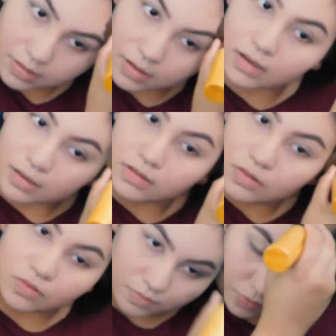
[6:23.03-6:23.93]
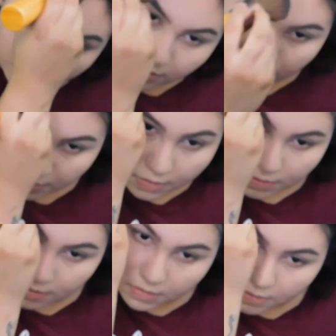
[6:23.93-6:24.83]
That way it could bring back the
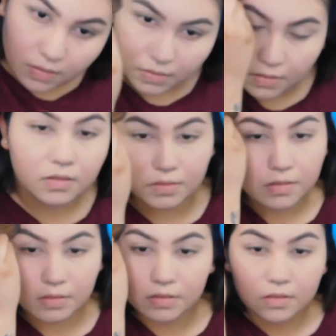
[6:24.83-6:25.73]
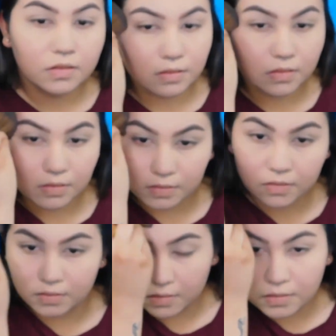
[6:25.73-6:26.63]
color to
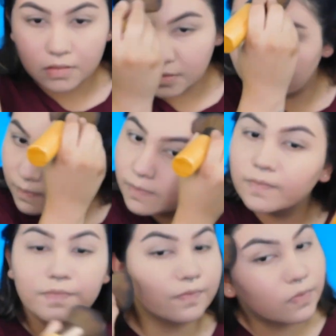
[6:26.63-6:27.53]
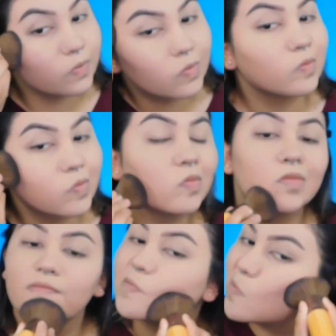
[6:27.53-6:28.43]
my face, because we are
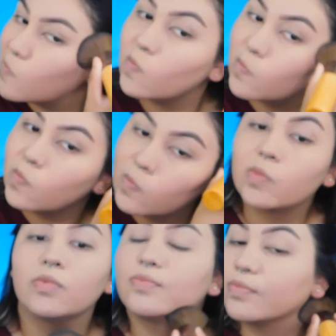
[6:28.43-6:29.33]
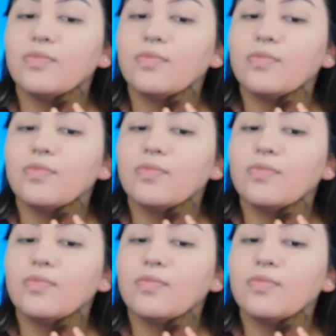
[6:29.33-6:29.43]
definitely going to need that.